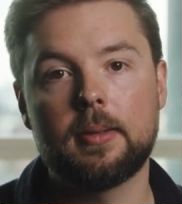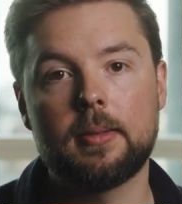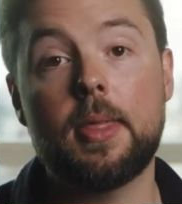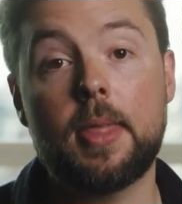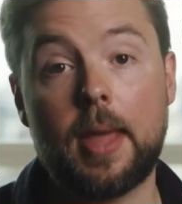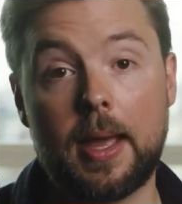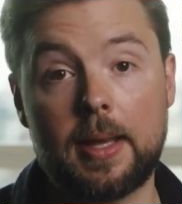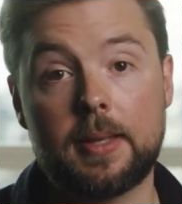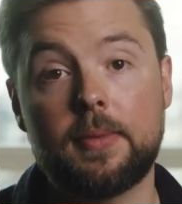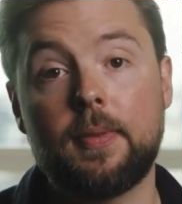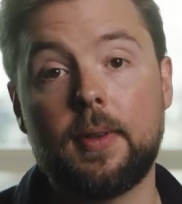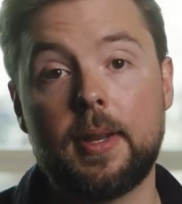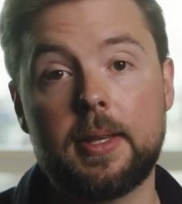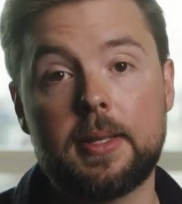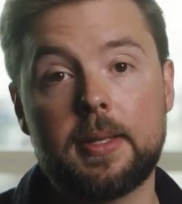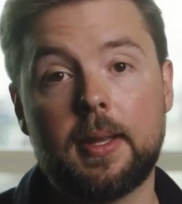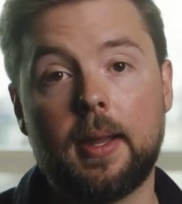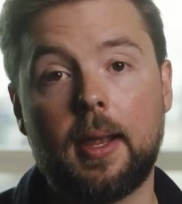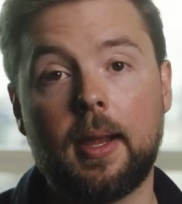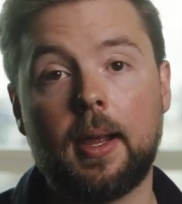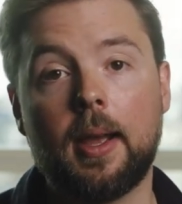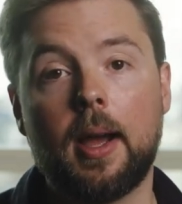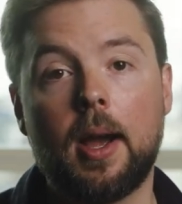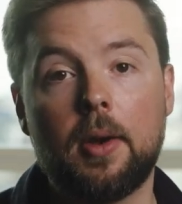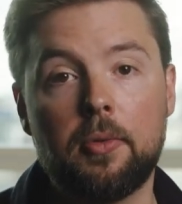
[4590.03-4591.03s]
Thanks for
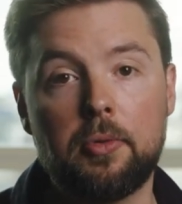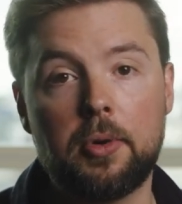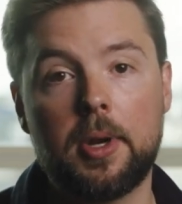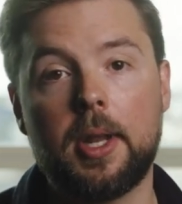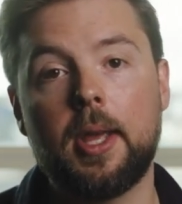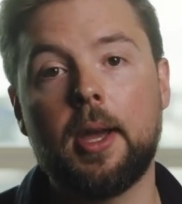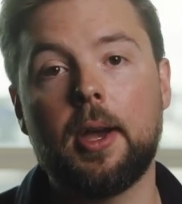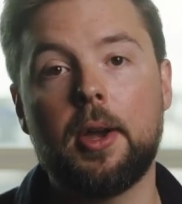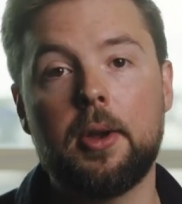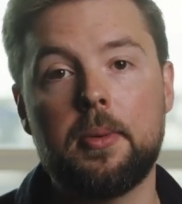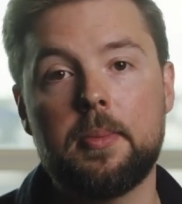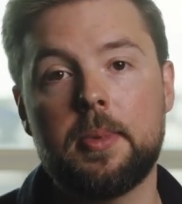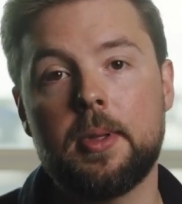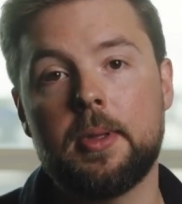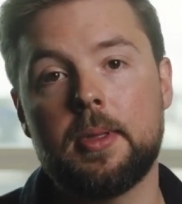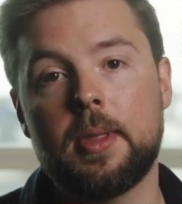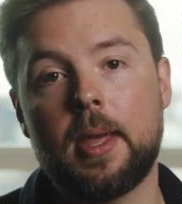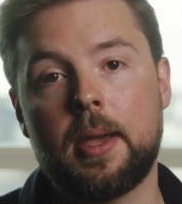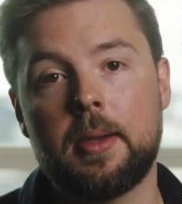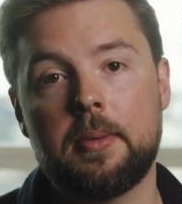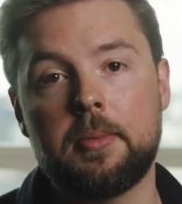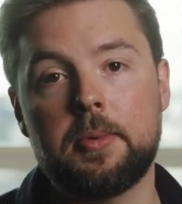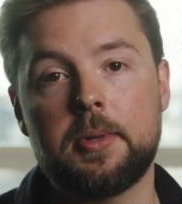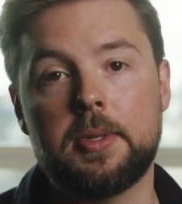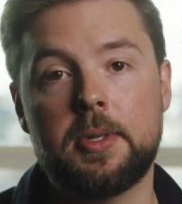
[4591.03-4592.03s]
listening. I really hope that
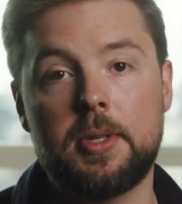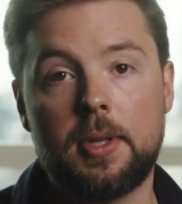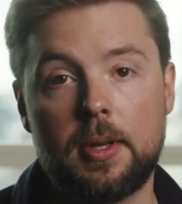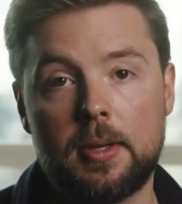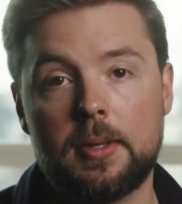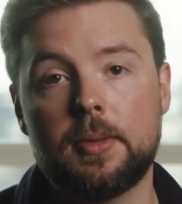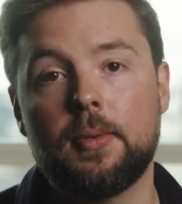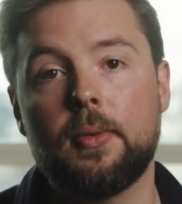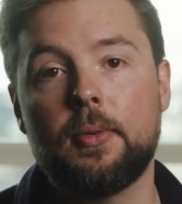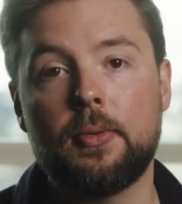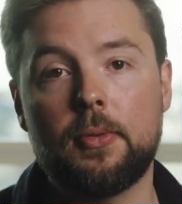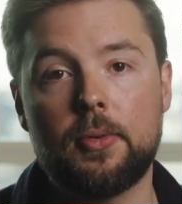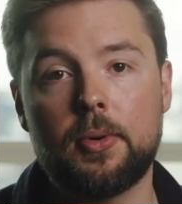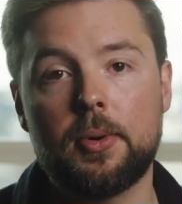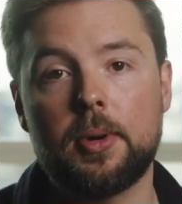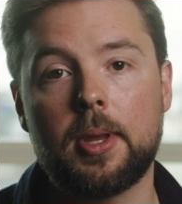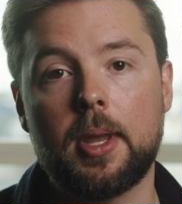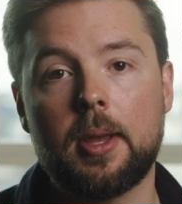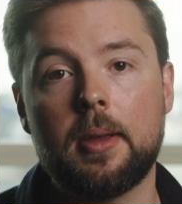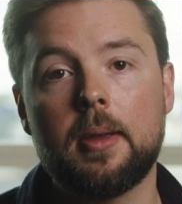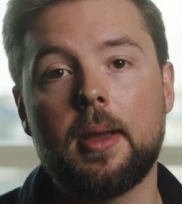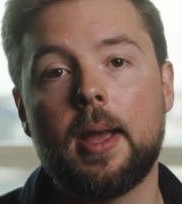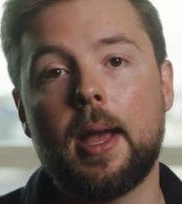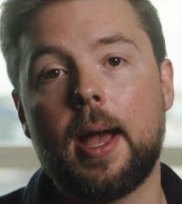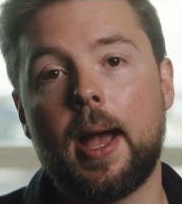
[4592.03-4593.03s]
that was useful for
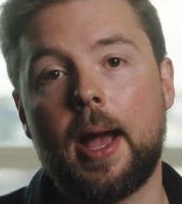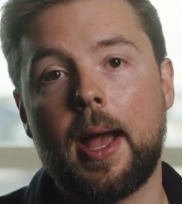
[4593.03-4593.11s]
you,